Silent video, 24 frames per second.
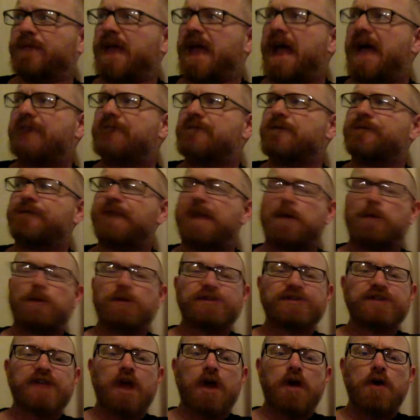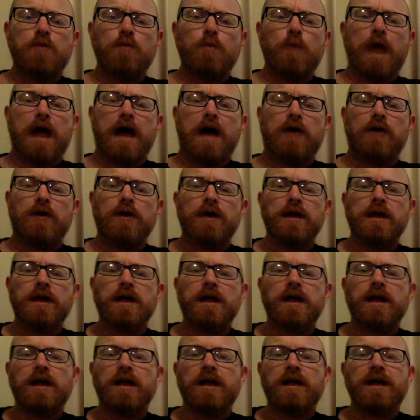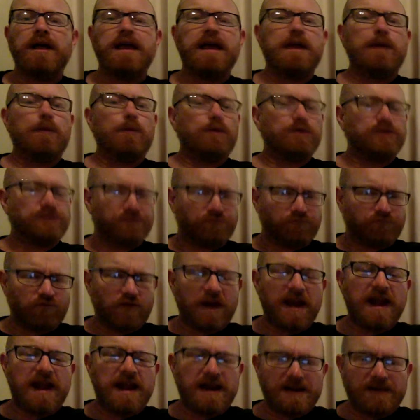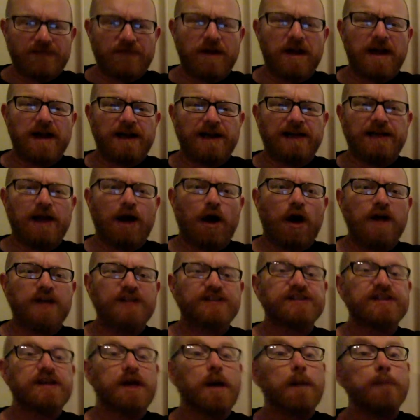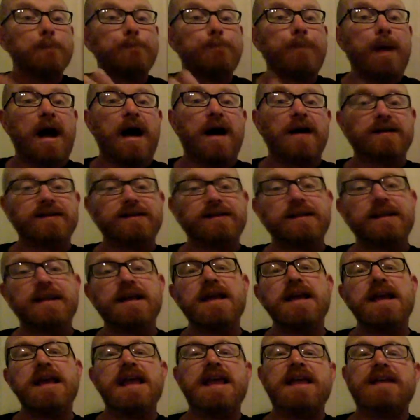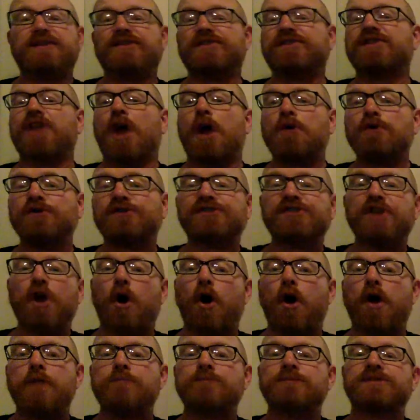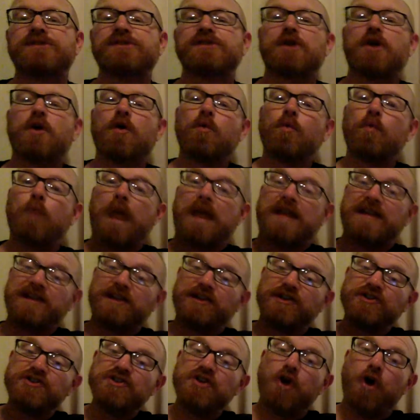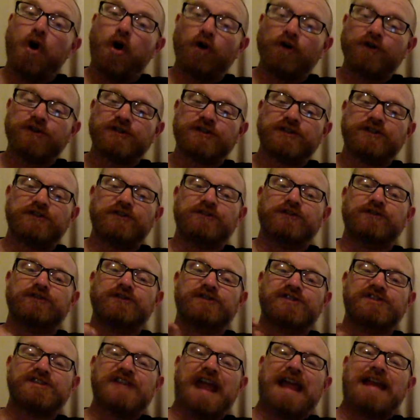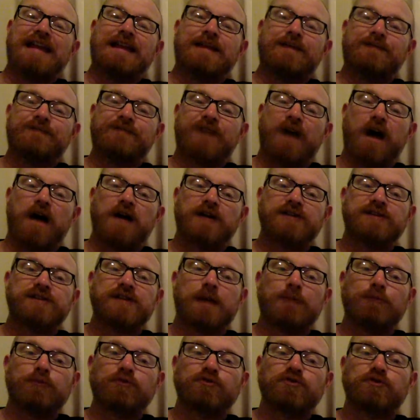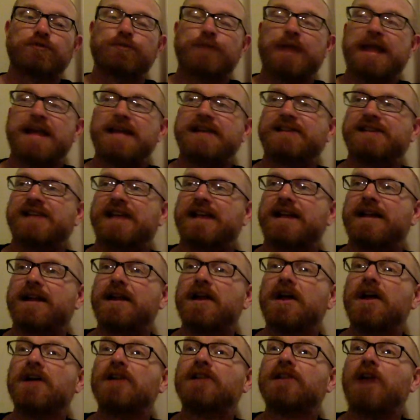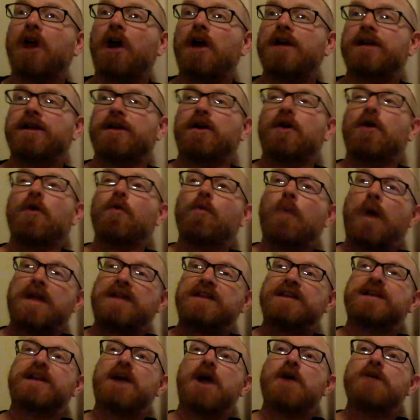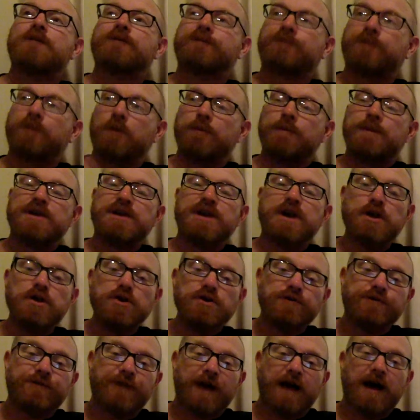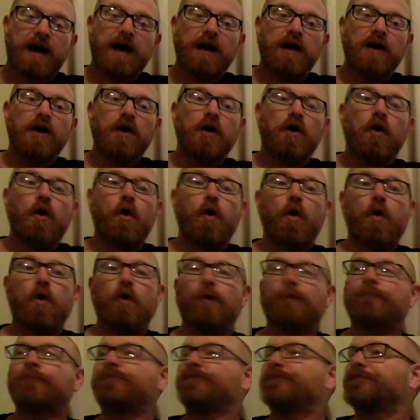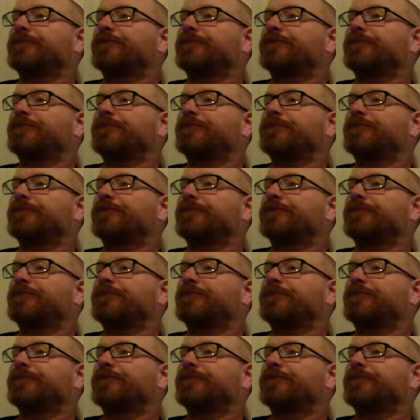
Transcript: everything was going well, it was really, really nice. But it's those times when you're not sailing fast, double trapezing, like when you're going for a maneuver or